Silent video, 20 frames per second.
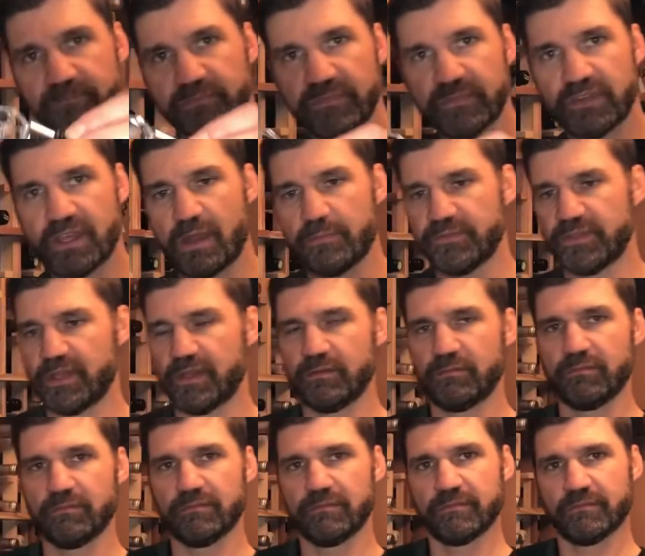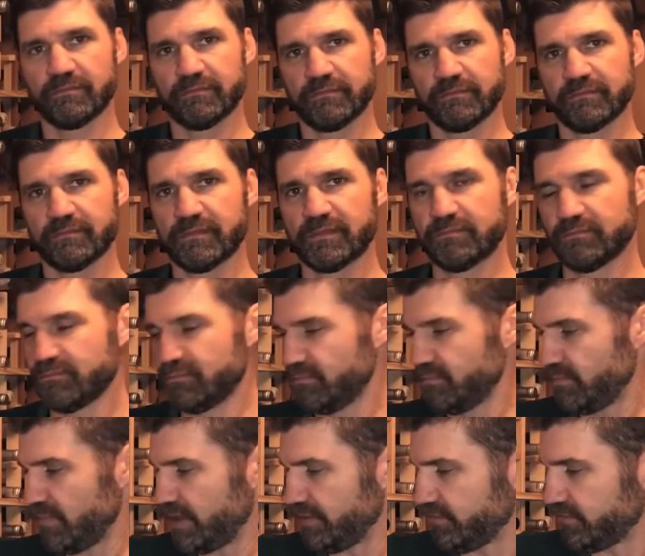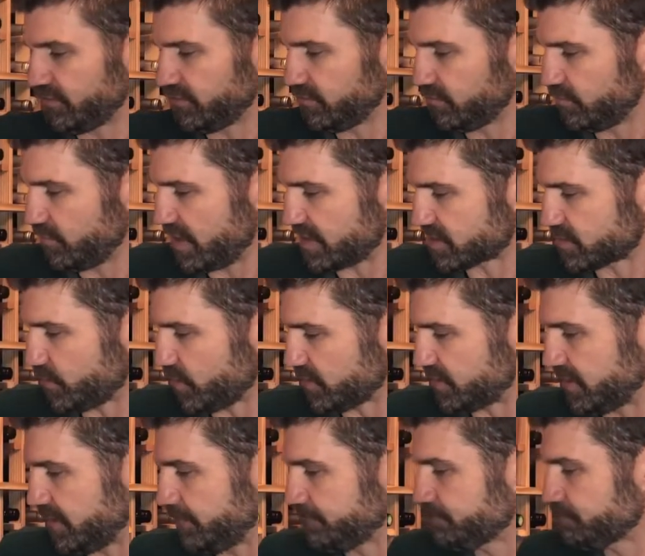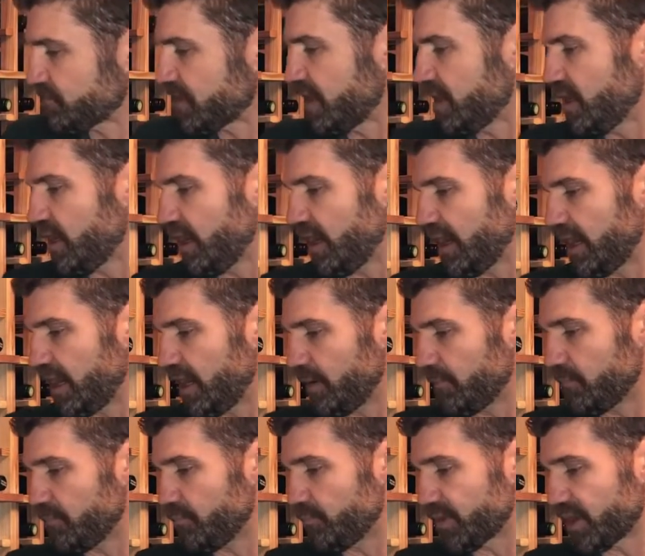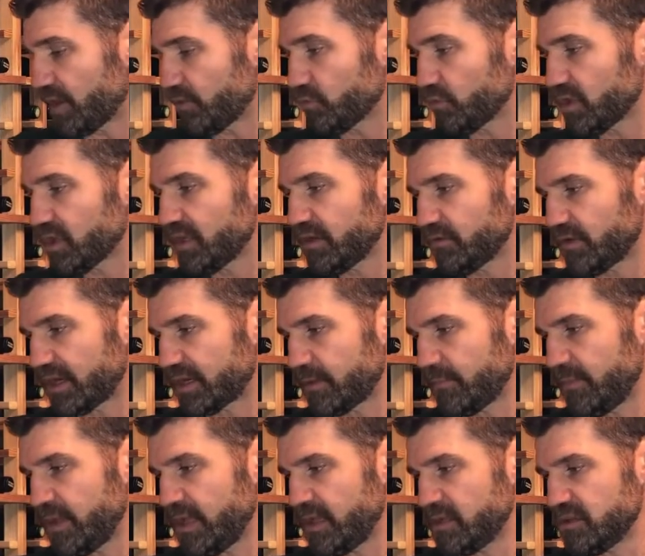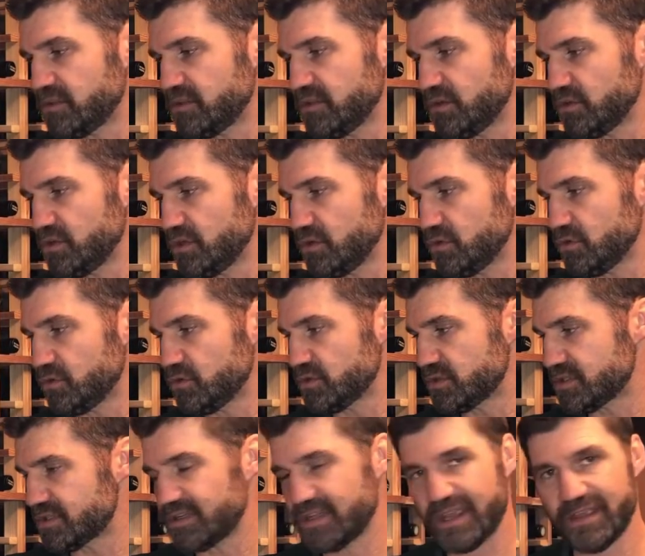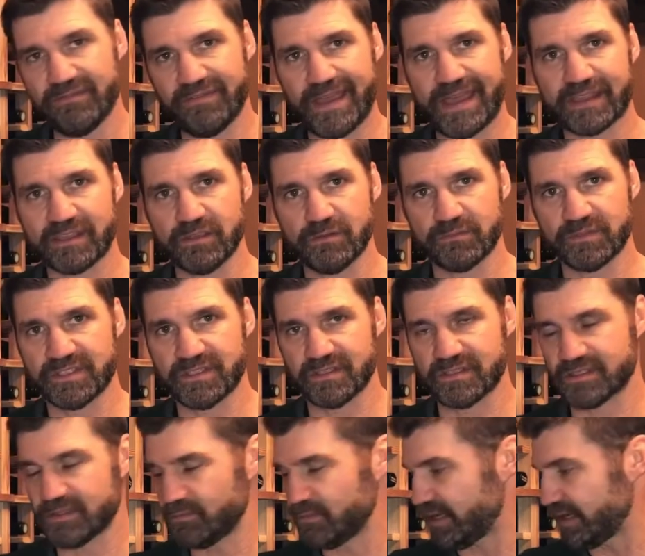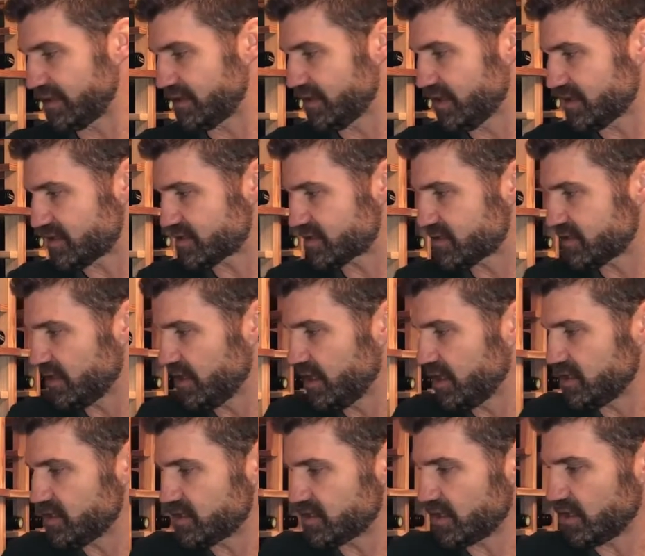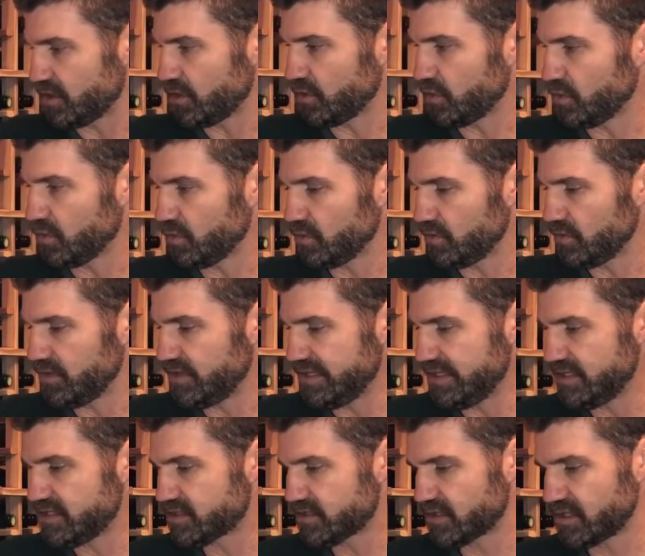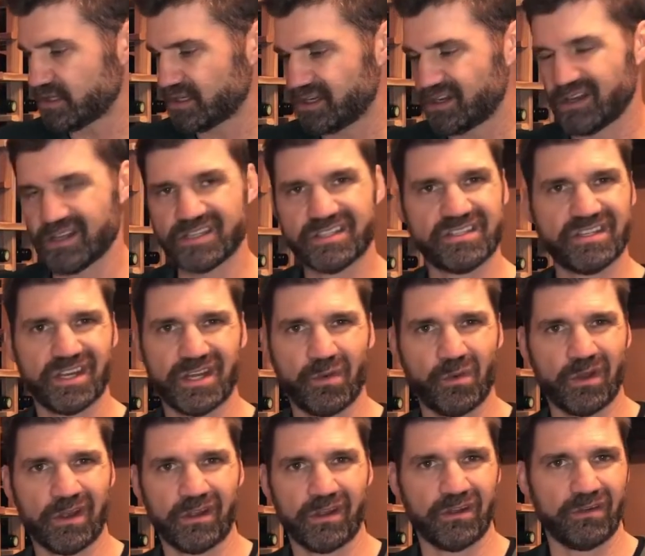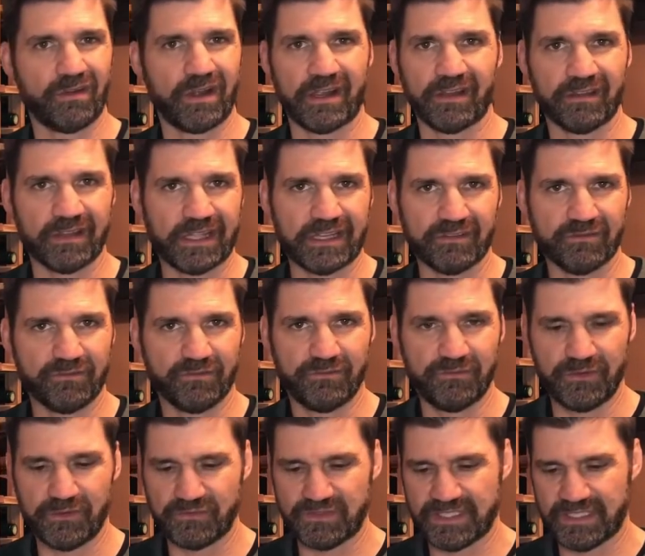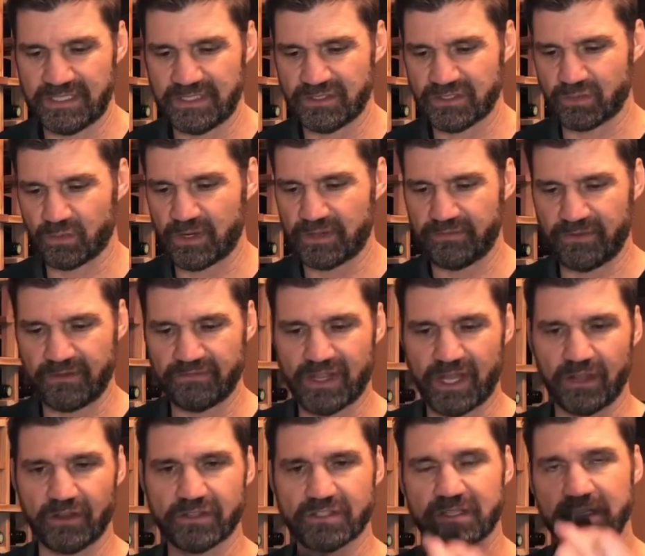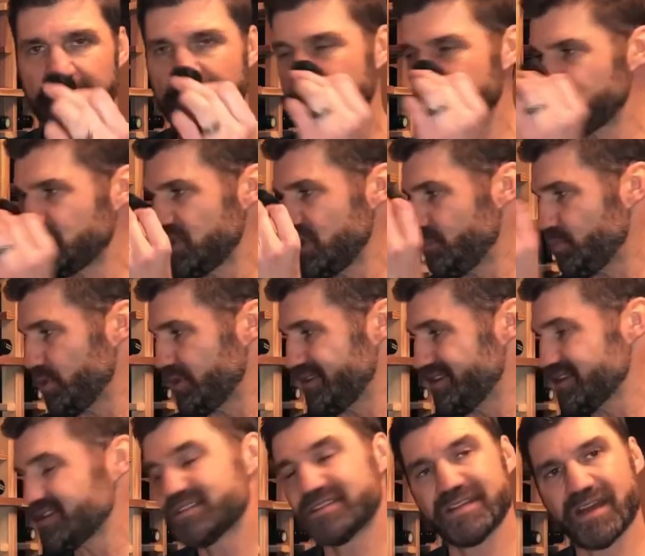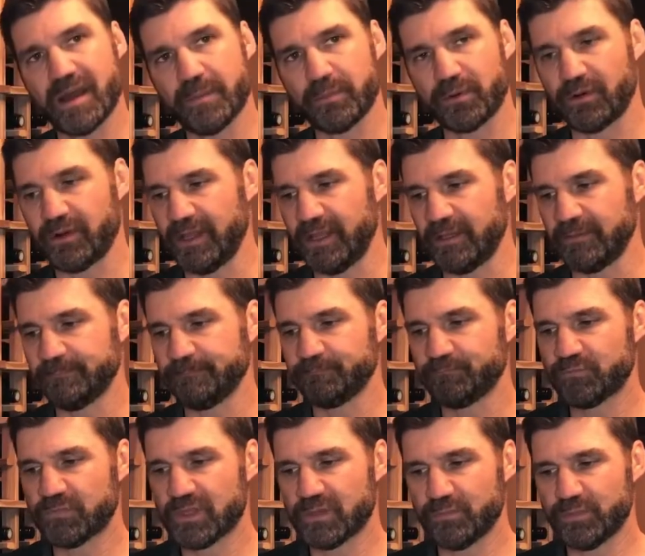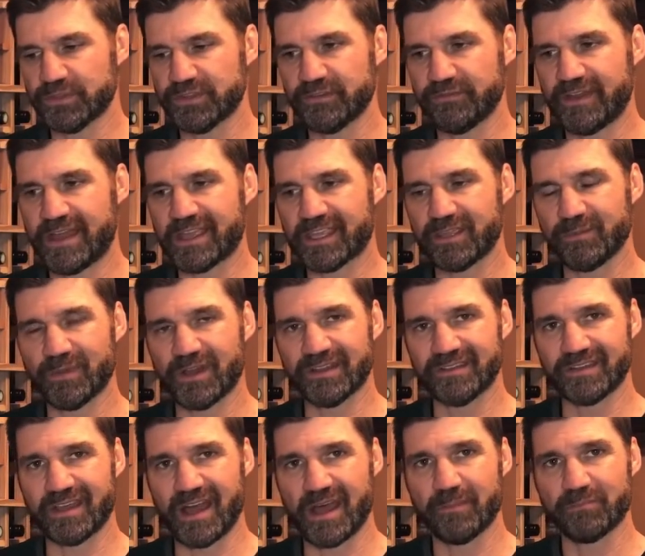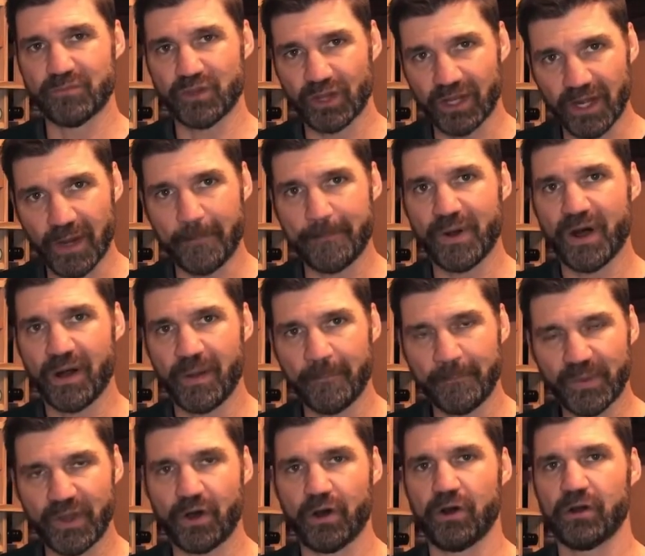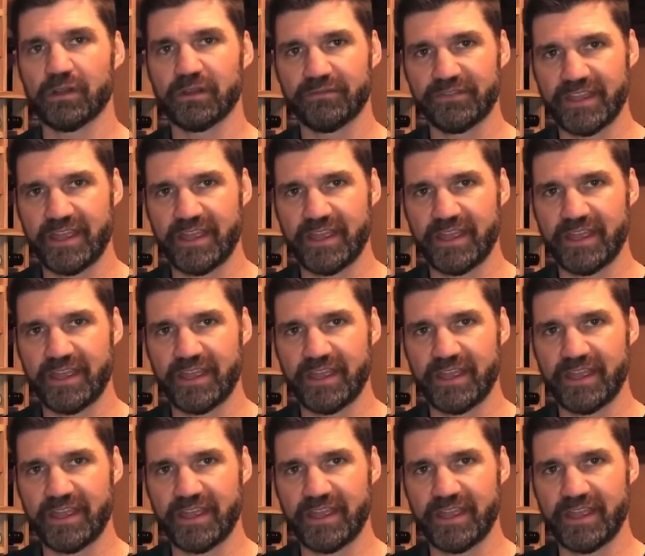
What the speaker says: top 10 men's basketball team. But I really recommend you use a vacuum system like this. So these are going to cost you anywhere around like $15, $25. You put this stopper in, put the vacuum on top, you're going to pump all of the